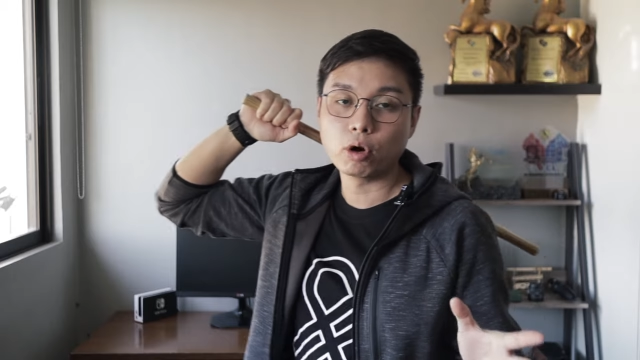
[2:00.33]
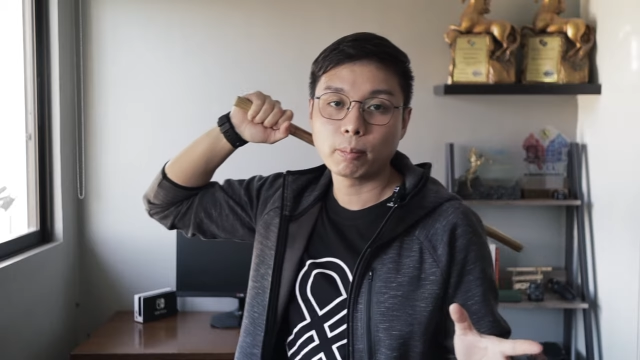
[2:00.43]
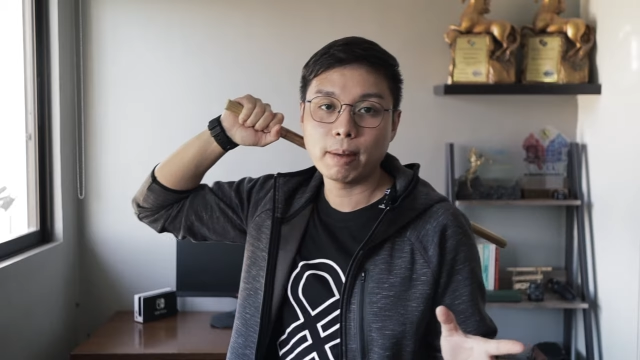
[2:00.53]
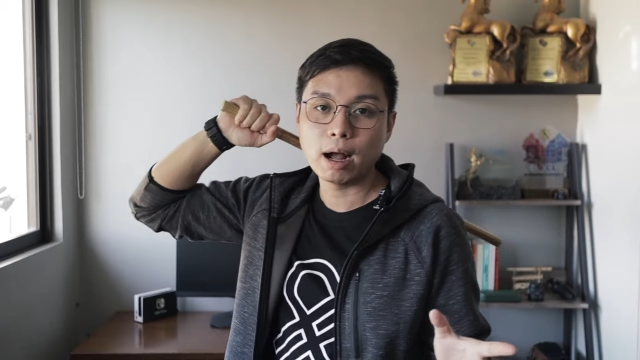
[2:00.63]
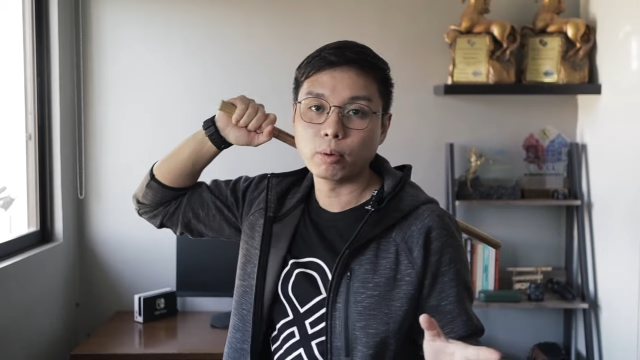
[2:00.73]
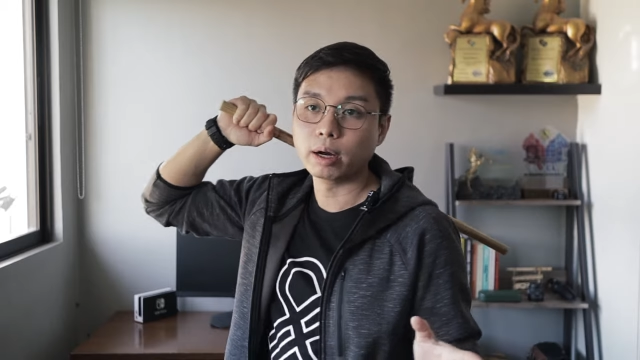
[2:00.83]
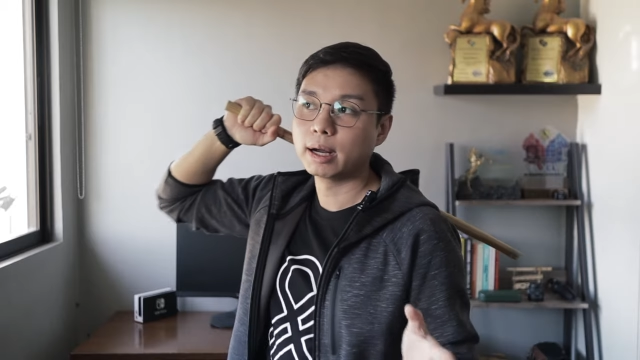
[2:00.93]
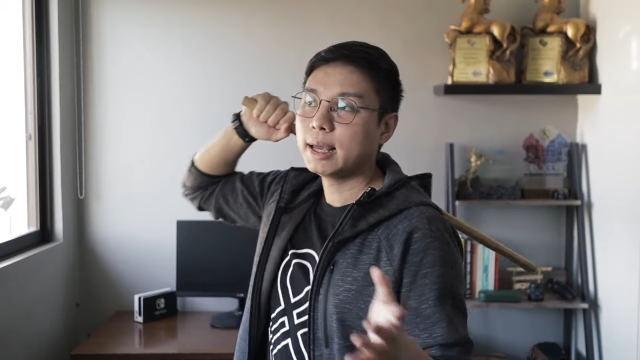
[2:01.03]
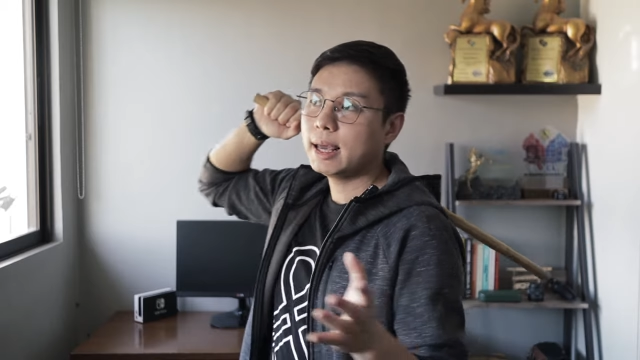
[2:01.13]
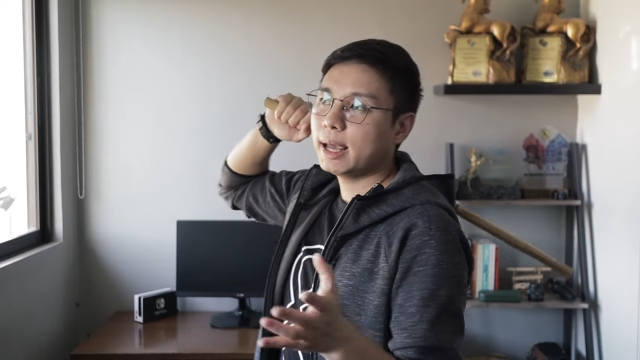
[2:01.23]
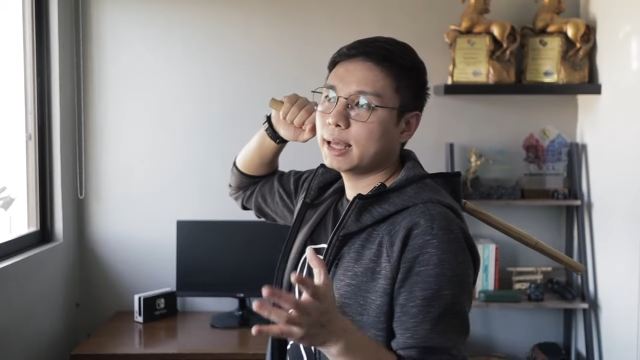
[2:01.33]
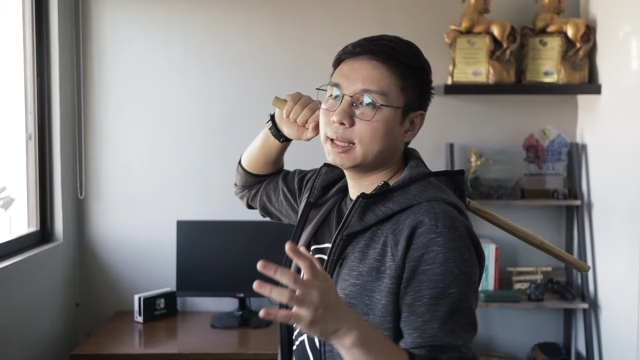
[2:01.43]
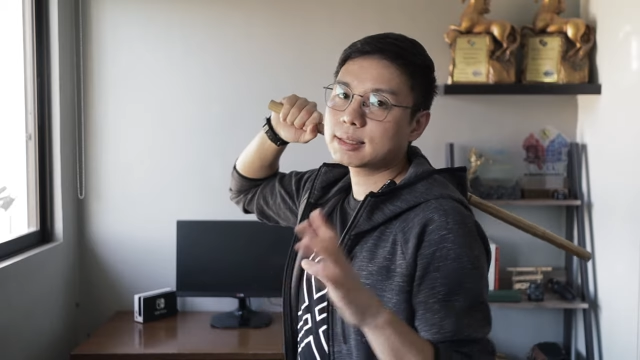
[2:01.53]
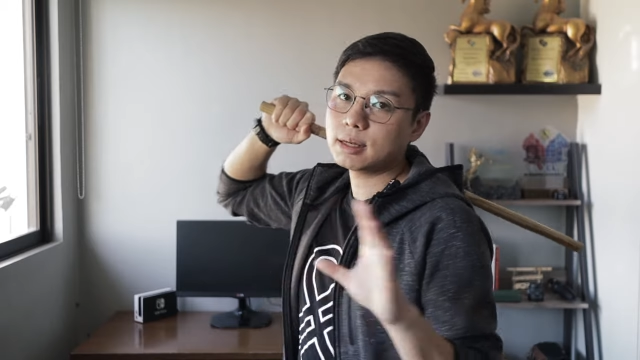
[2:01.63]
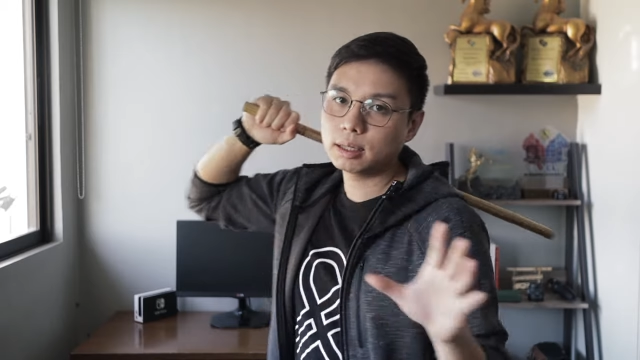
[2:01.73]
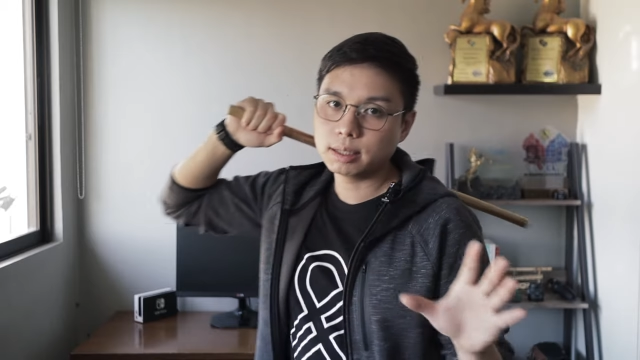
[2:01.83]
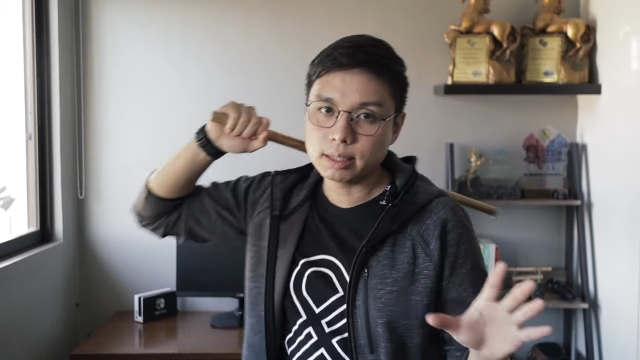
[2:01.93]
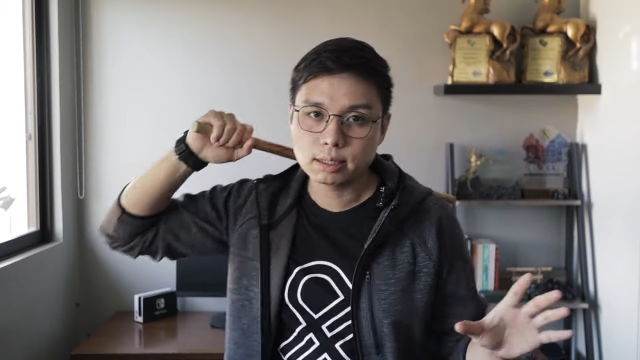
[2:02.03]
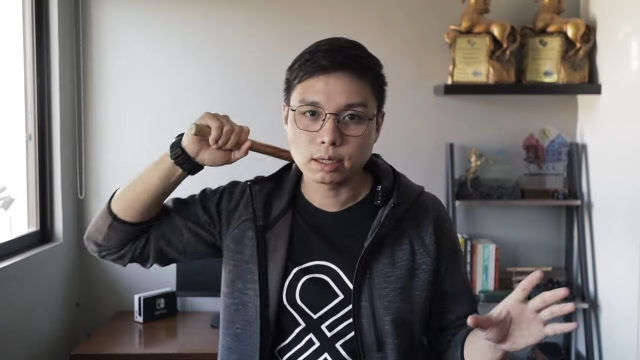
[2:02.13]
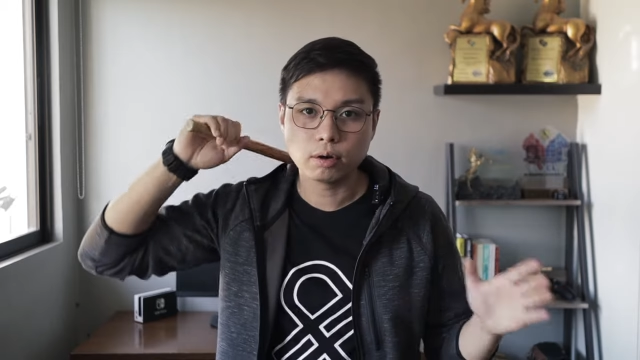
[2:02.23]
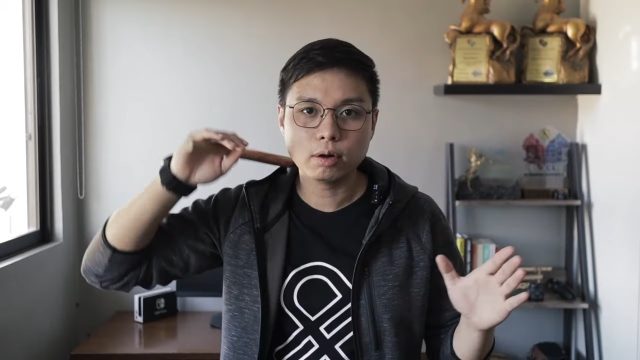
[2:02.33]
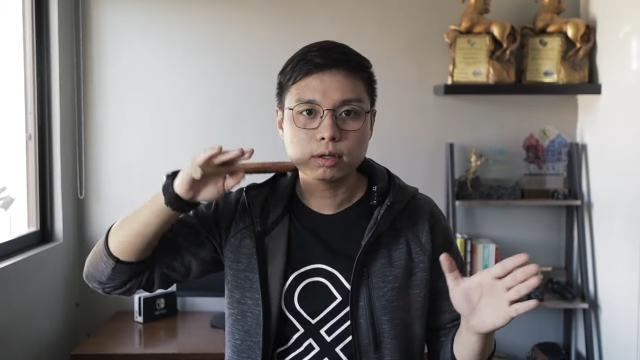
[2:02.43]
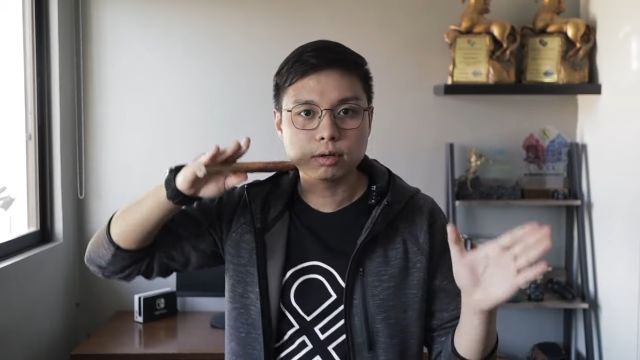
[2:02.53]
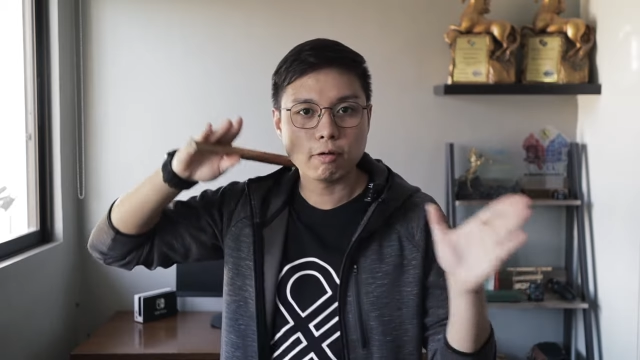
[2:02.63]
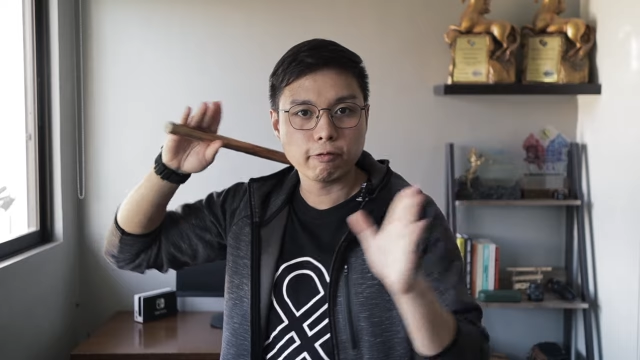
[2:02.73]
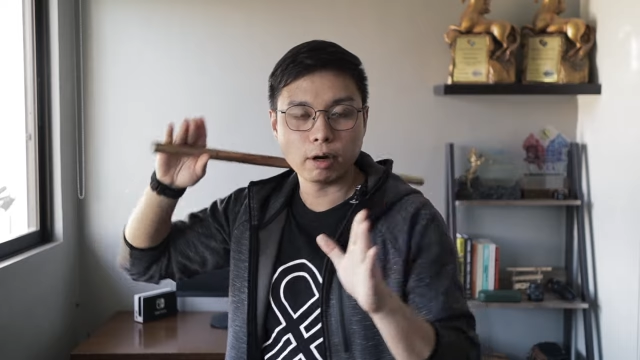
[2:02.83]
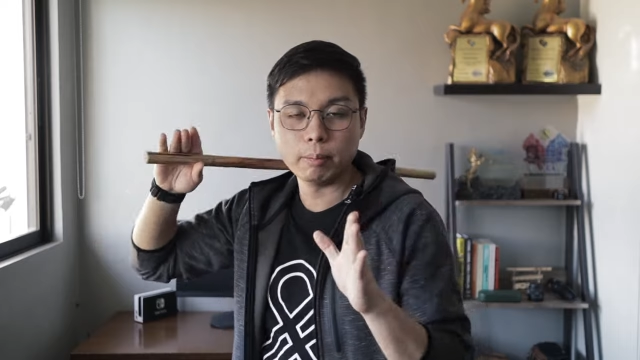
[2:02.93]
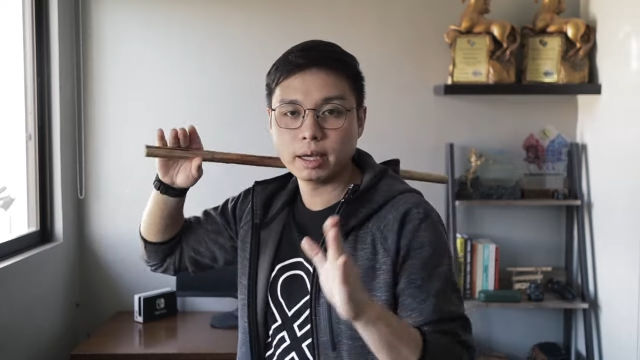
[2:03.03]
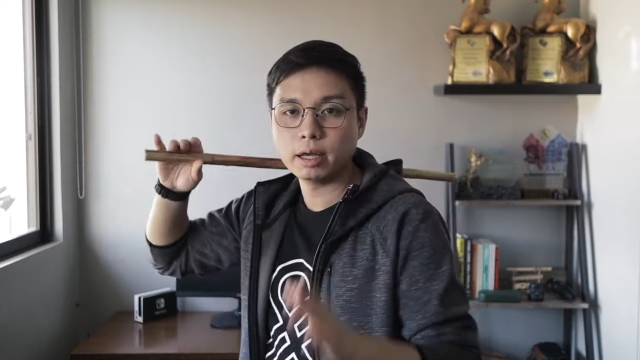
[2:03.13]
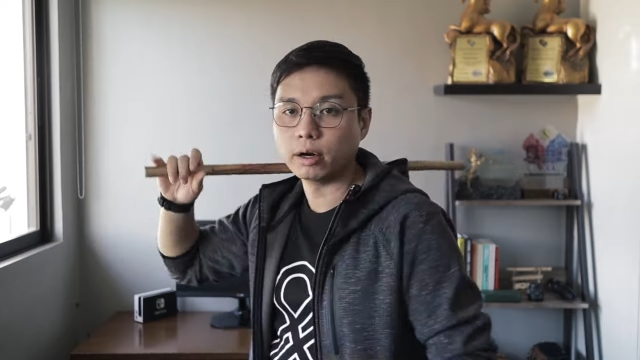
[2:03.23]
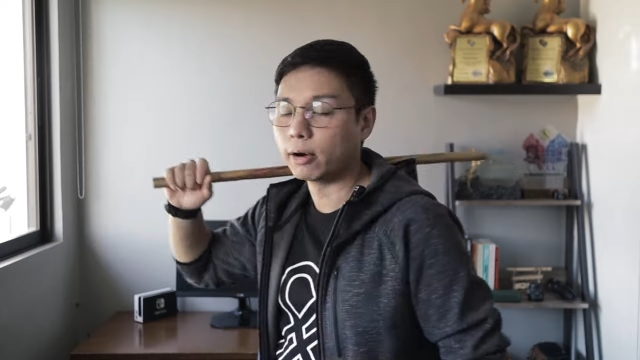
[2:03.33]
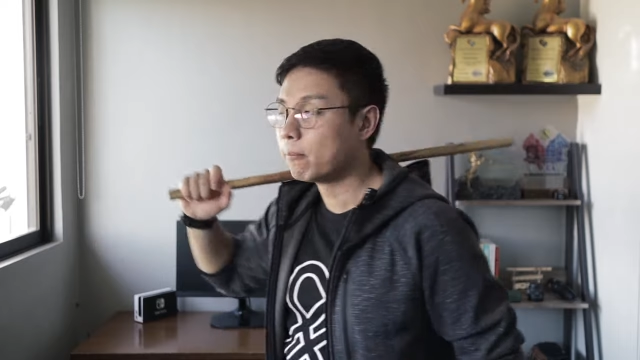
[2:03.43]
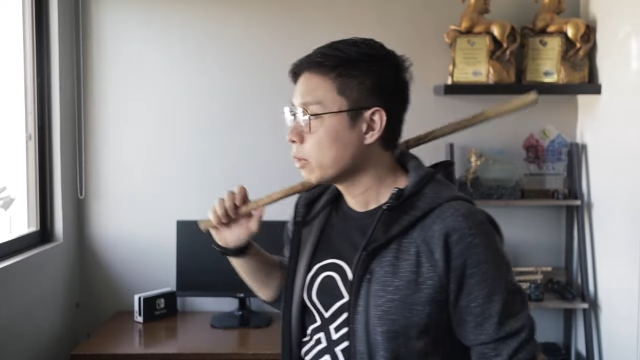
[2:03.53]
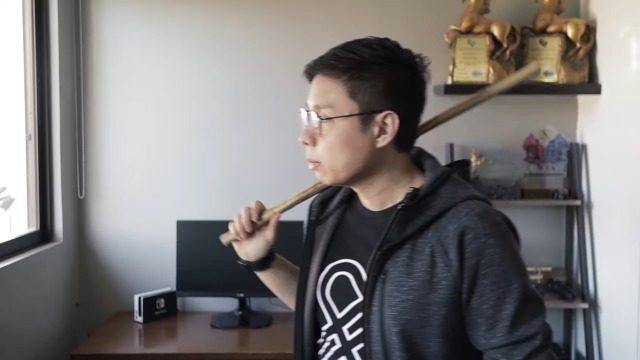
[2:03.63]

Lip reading: more power, and it's a lot easier also for a beginner.